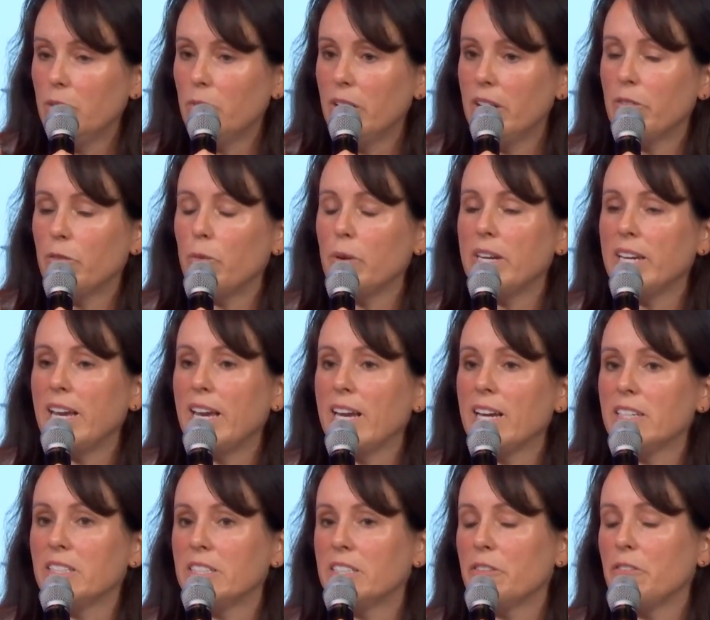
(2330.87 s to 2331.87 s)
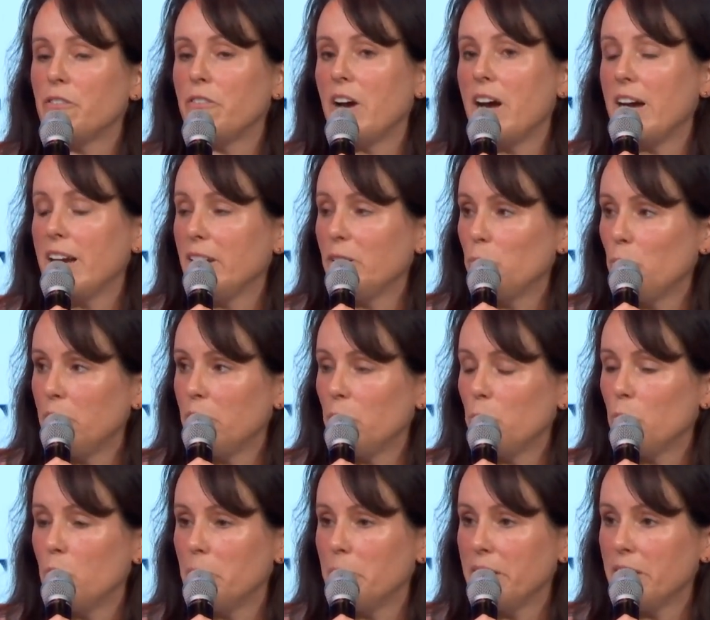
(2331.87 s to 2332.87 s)
If we can't define what a
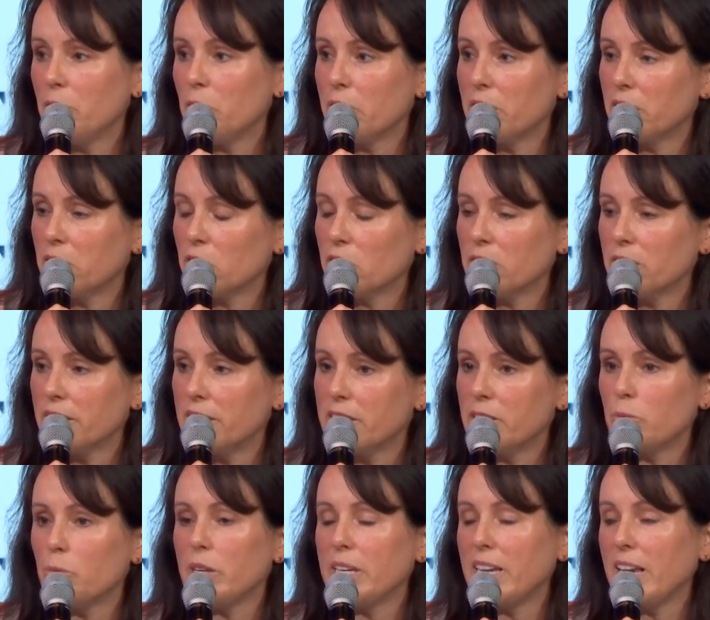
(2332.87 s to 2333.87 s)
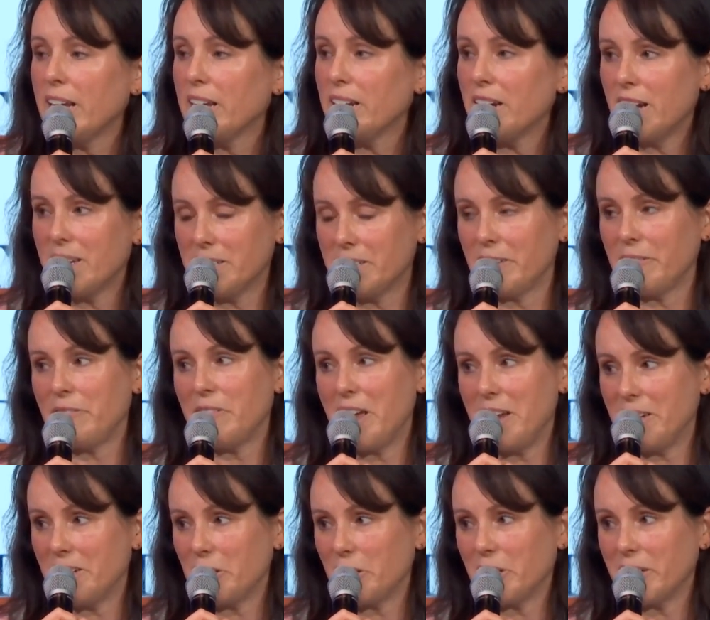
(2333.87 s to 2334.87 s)
woman or a girl is, we cannot
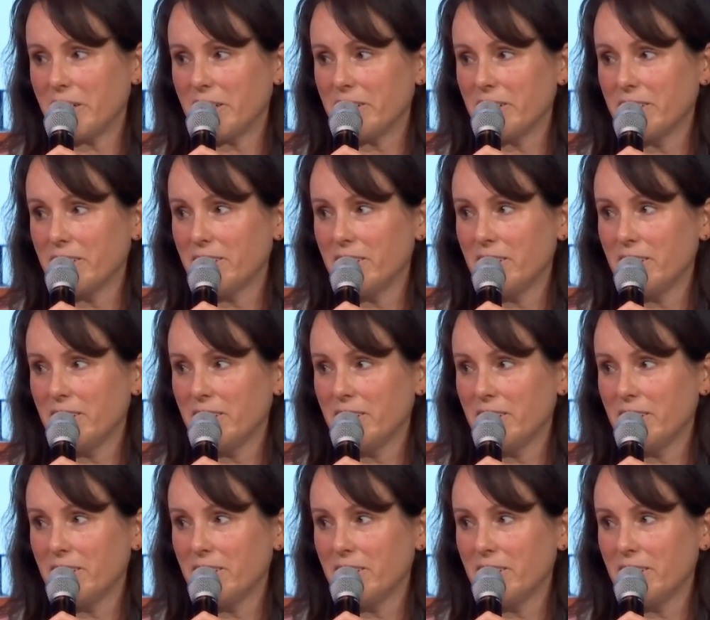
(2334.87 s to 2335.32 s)
defend her.